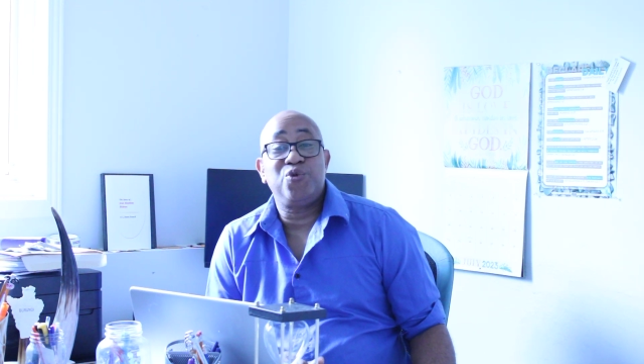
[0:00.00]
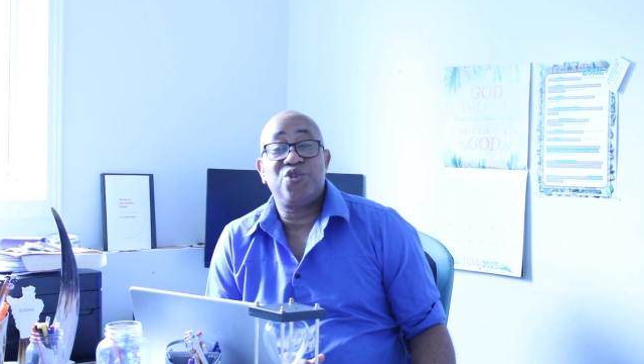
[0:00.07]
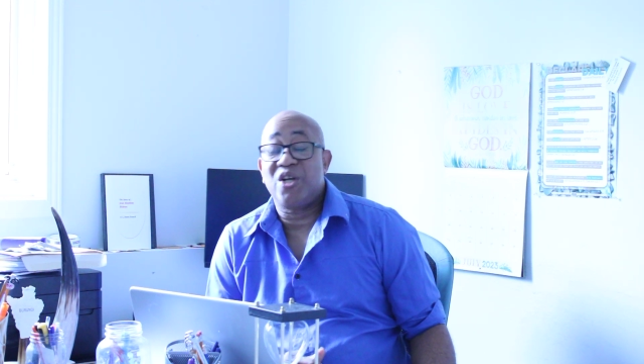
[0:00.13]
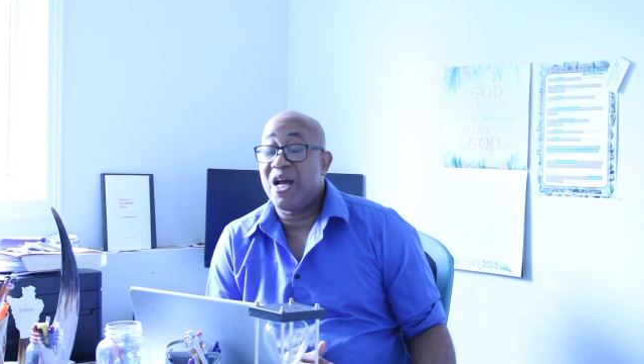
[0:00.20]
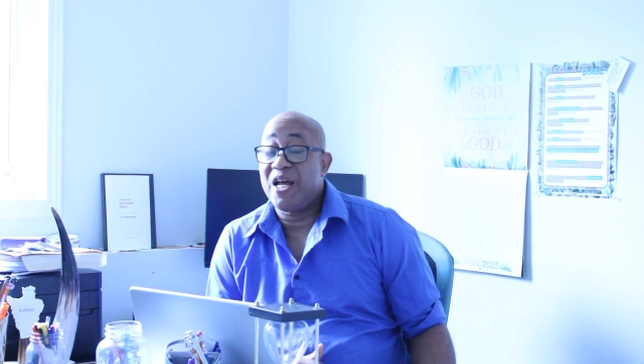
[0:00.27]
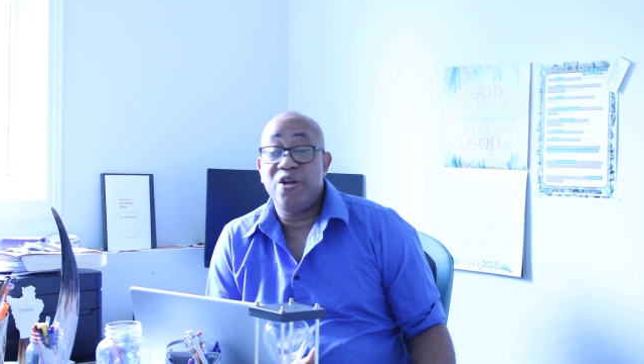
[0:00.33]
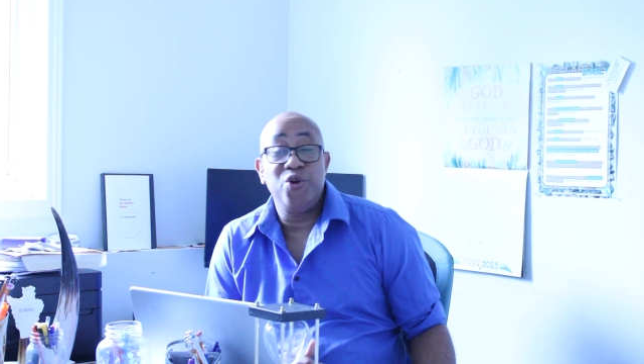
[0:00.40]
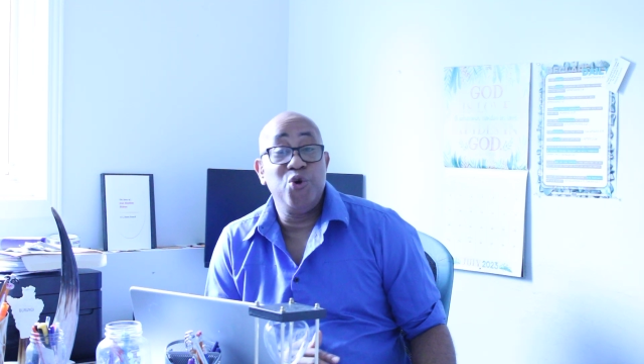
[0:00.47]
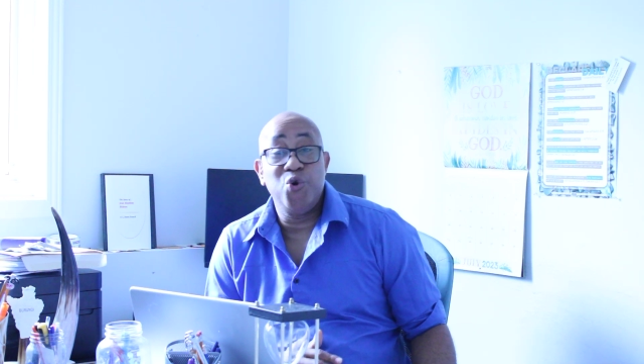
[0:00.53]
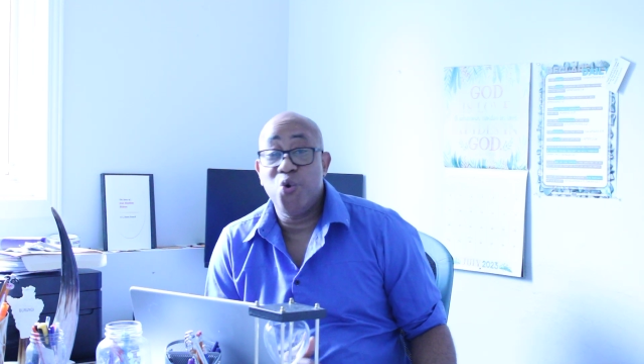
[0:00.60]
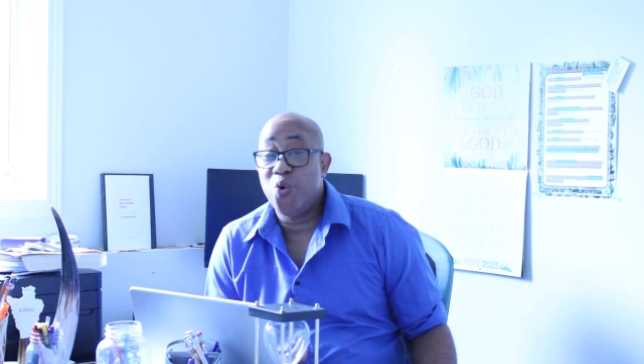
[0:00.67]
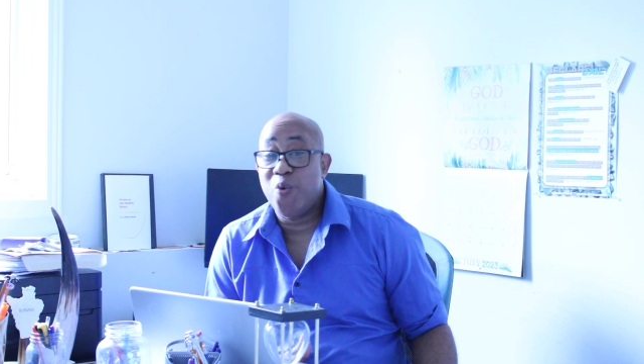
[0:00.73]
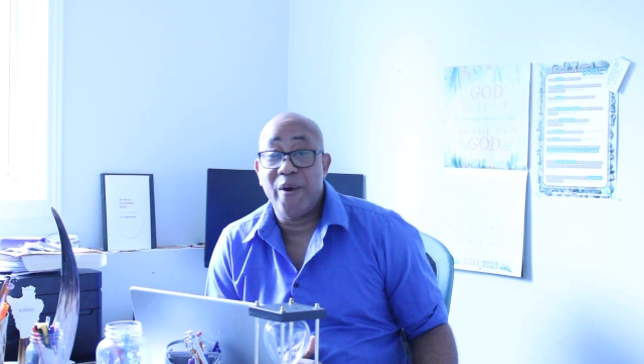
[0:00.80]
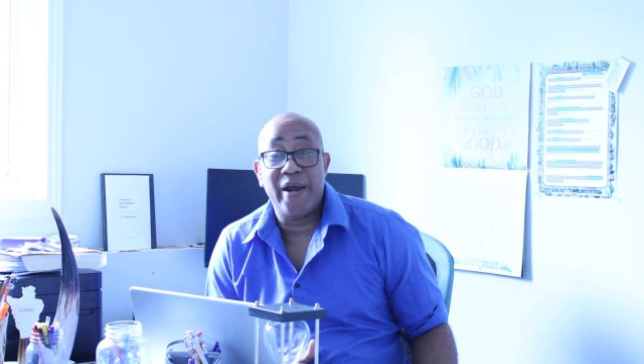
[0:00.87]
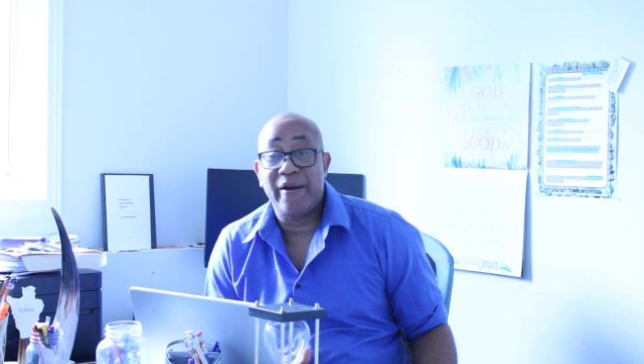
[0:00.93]
Lucia and
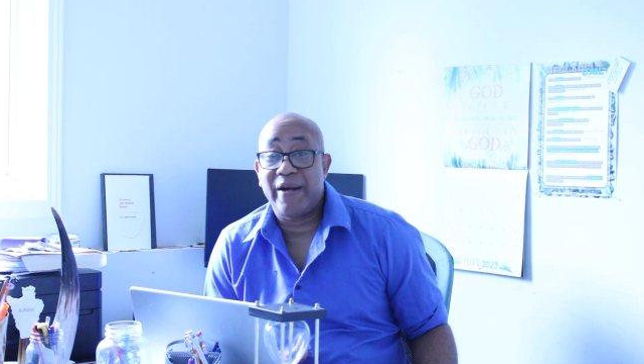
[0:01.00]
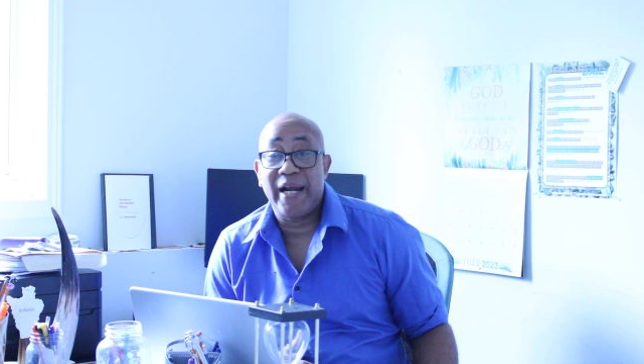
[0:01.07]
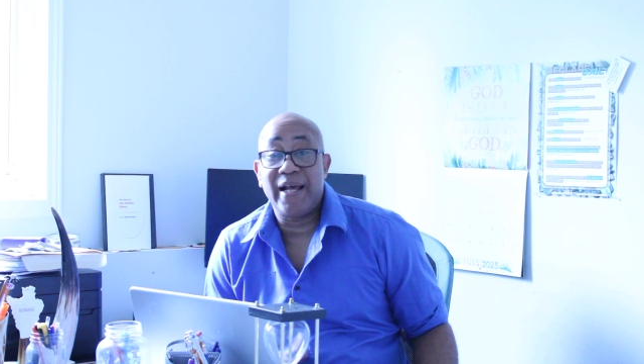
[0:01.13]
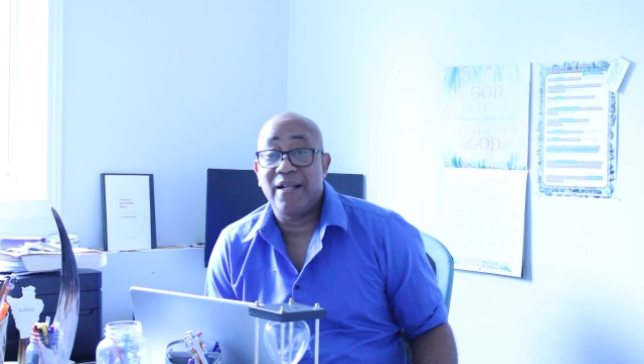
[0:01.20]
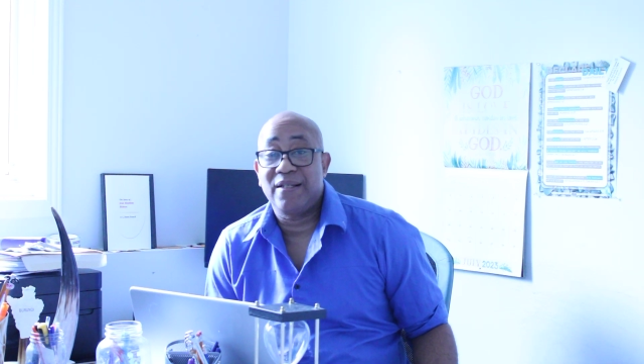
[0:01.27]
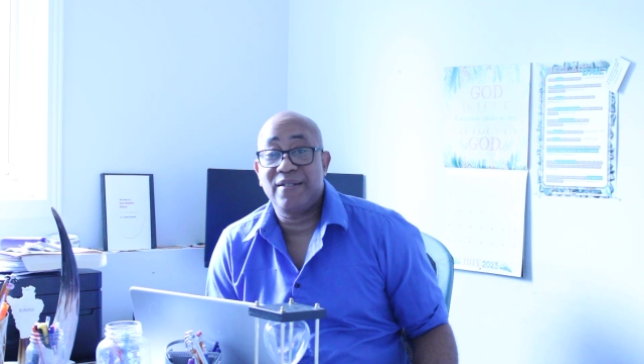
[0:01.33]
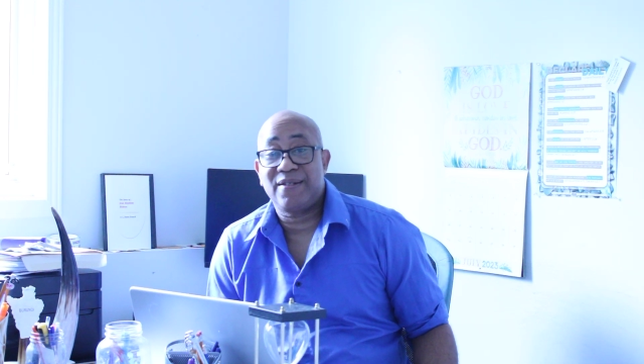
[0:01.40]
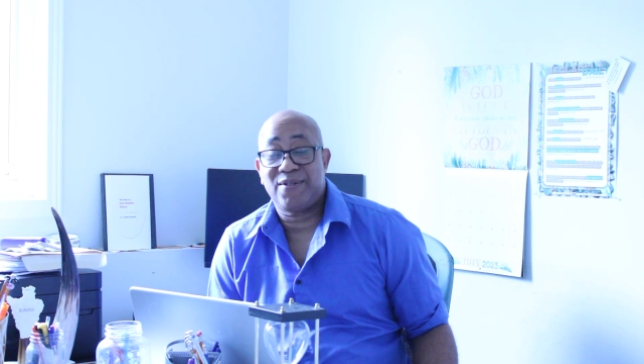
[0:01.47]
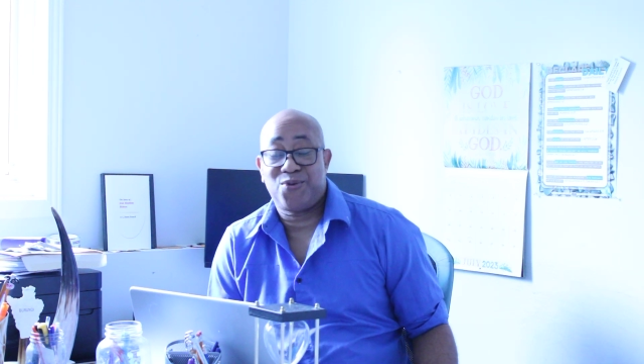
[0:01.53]
nowhere else.